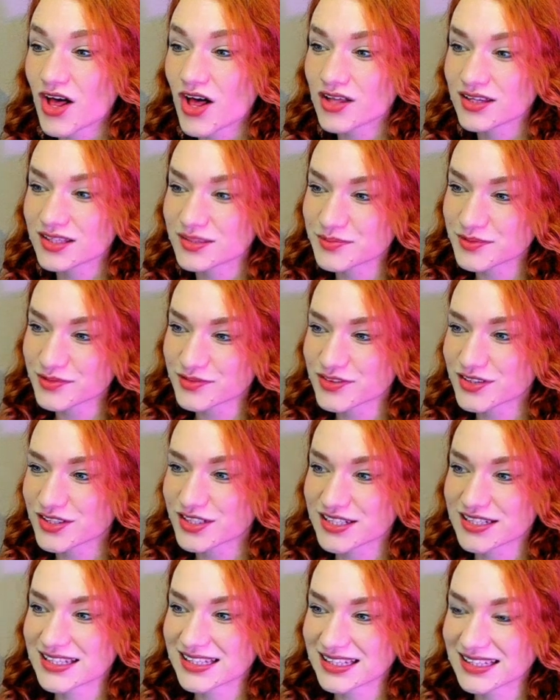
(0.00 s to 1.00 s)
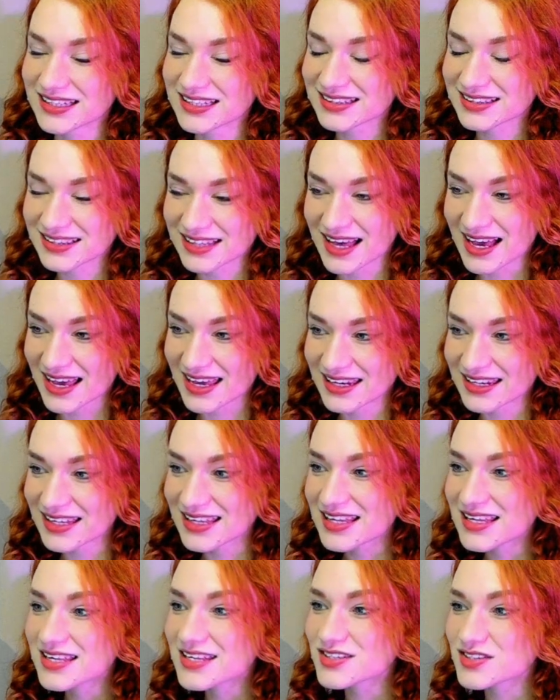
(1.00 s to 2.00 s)
still only move
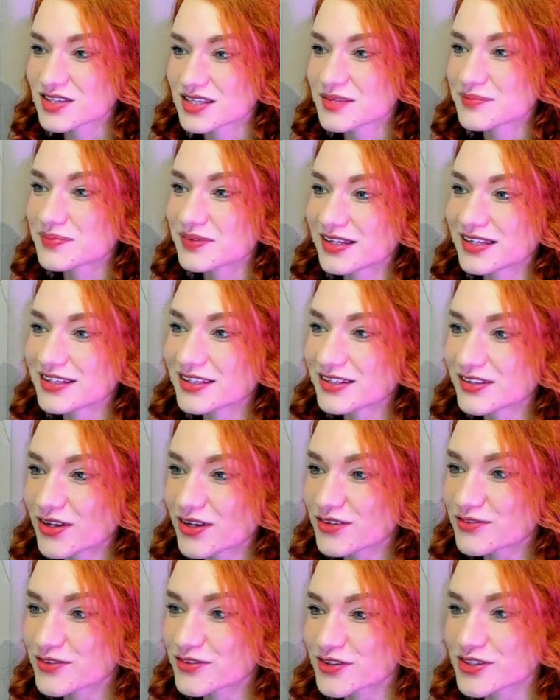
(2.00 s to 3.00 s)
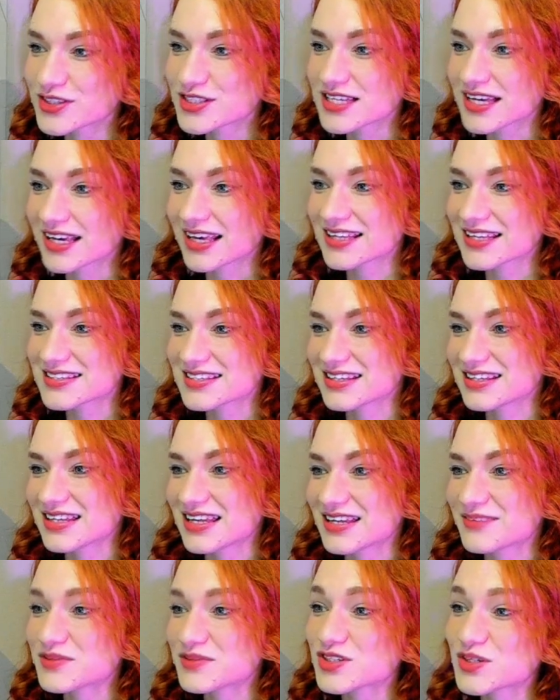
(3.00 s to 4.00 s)
39, so he played it on 4 seconds,
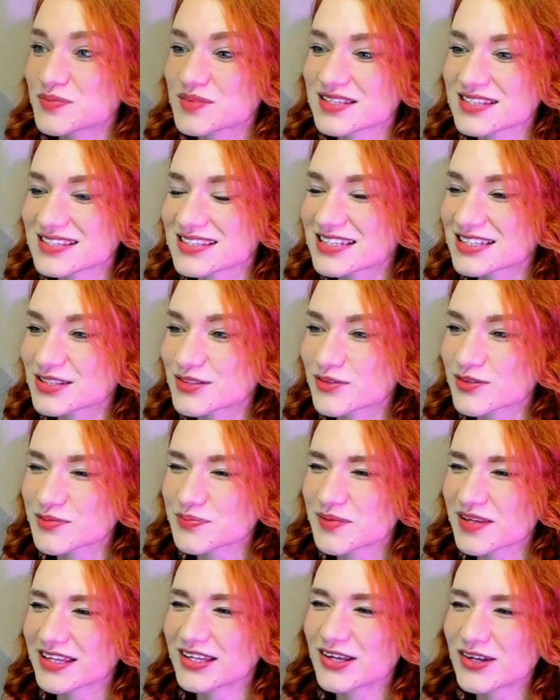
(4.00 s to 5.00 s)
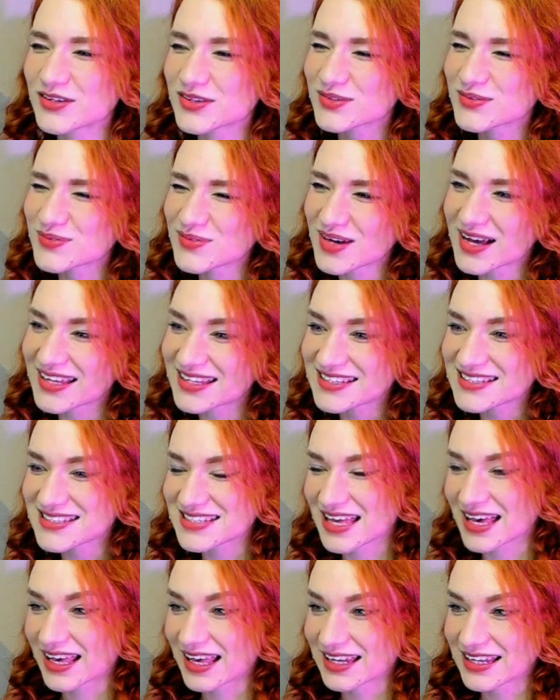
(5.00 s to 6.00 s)
and then bishop d6 was played on
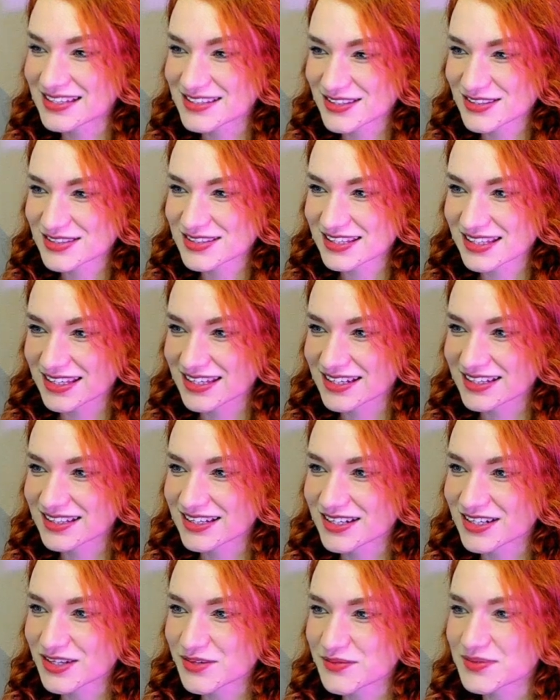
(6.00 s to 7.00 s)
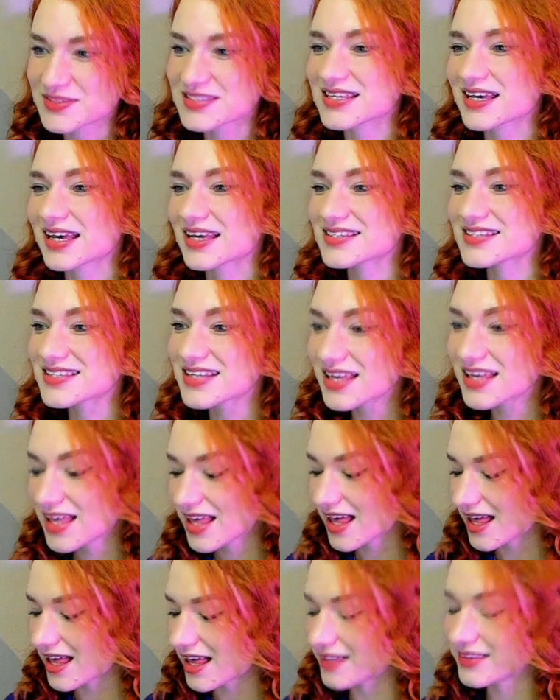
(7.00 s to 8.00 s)
1 second, as you see here, 31 seconds.
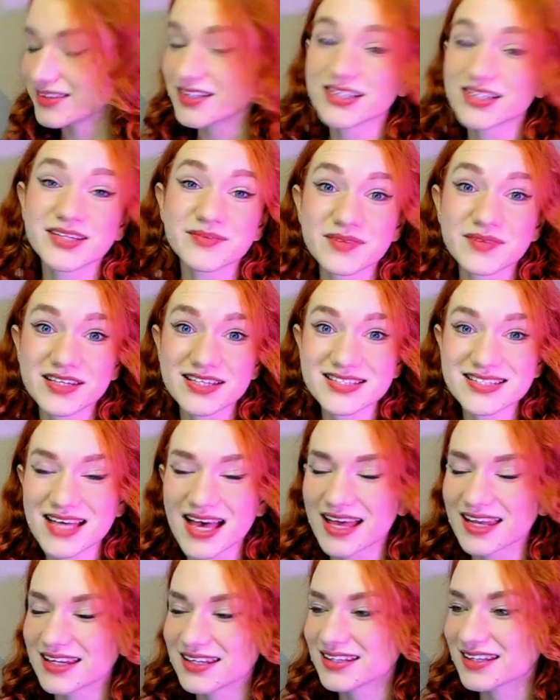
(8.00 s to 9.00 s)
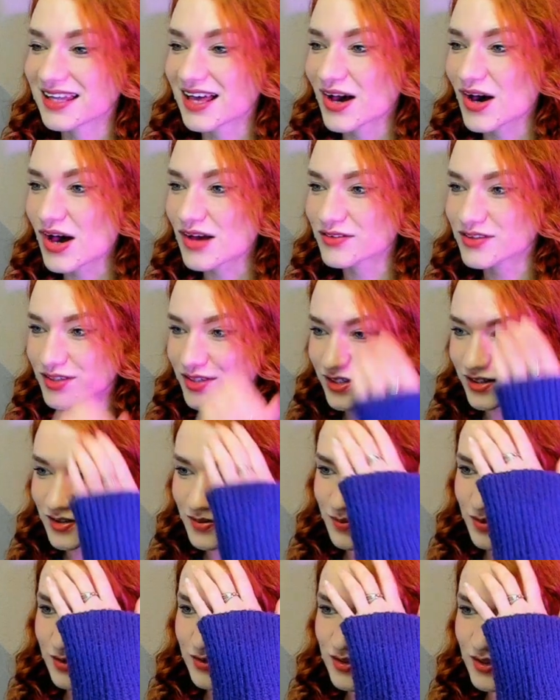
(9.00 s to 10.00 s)
30 minutes added now after
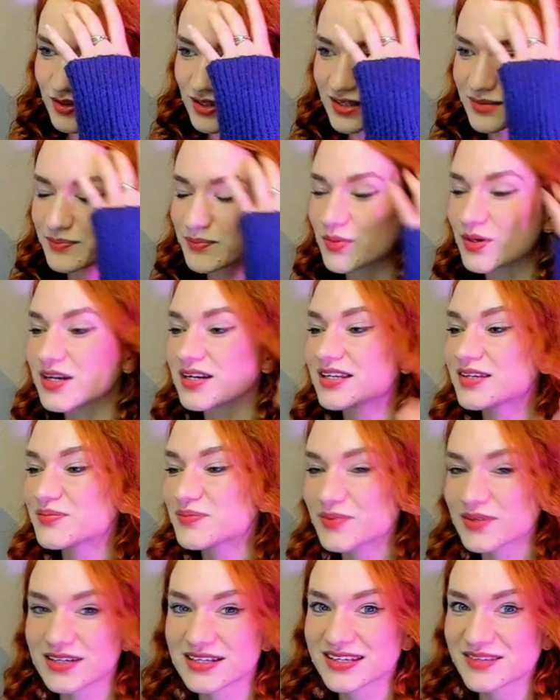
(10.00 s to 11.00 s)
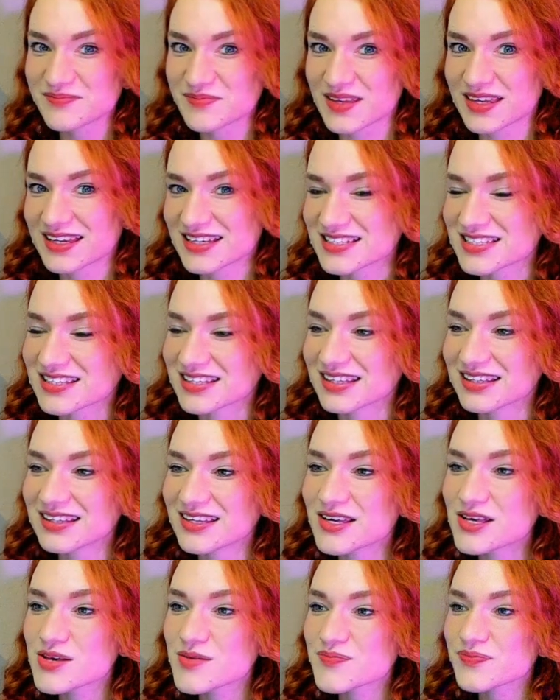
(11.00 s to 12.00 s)
this move, so he barely managed
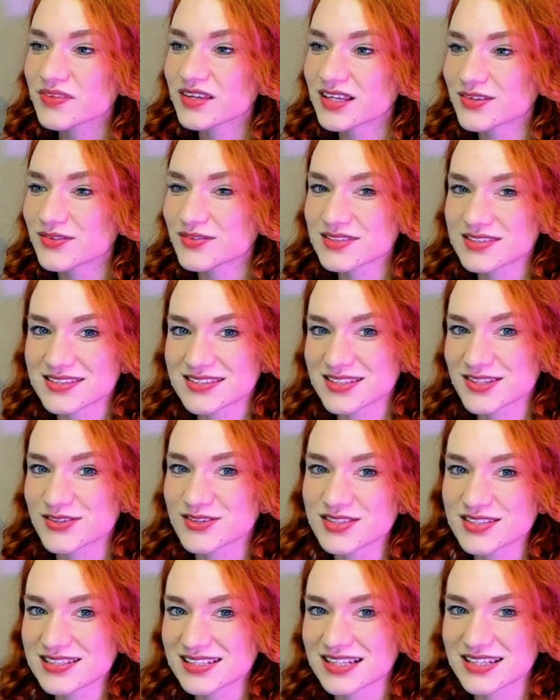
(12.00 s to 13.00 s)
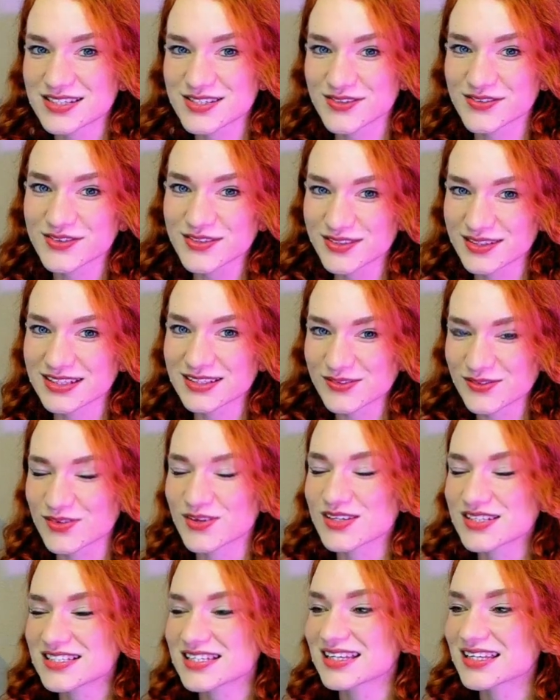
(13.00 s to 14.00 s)
it. It was so stressful
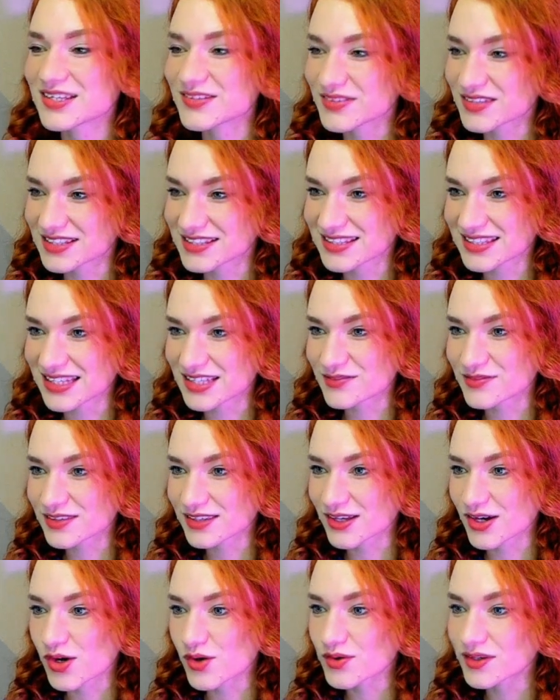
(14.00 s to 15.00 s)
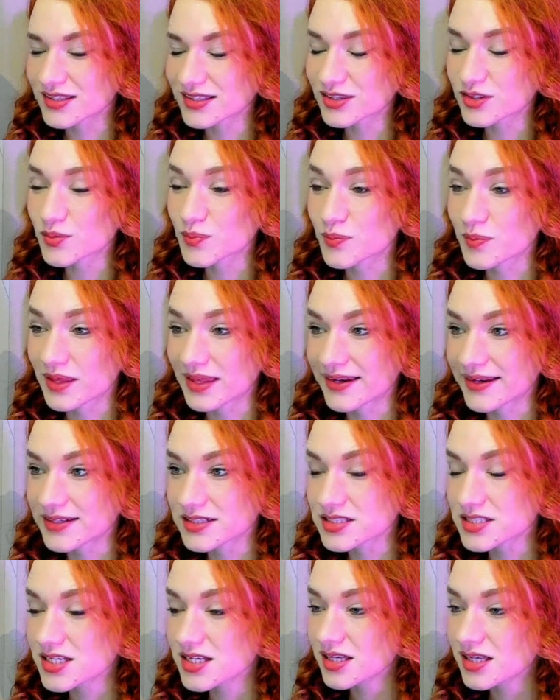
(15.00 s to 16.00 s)
when watching if he's even going to
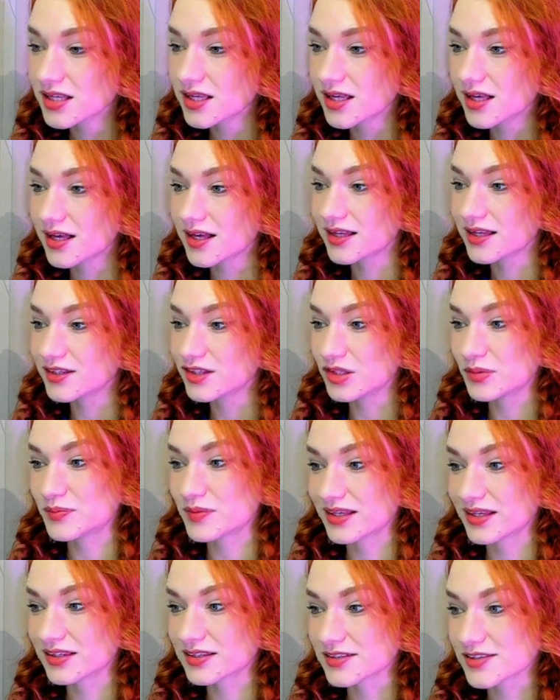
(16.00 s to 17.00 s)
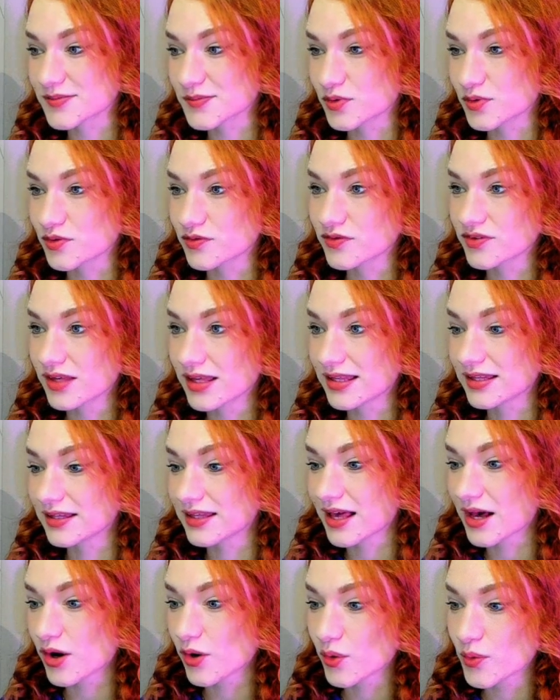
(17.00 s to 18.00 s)
manage to make this move.
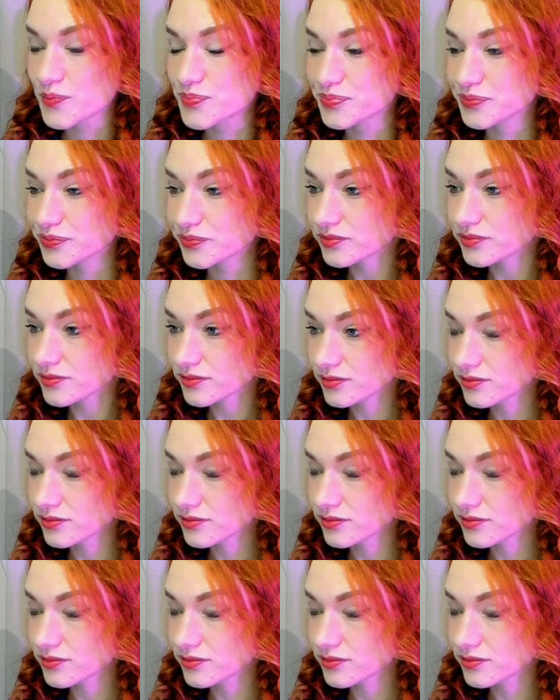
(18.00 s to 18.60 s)
And now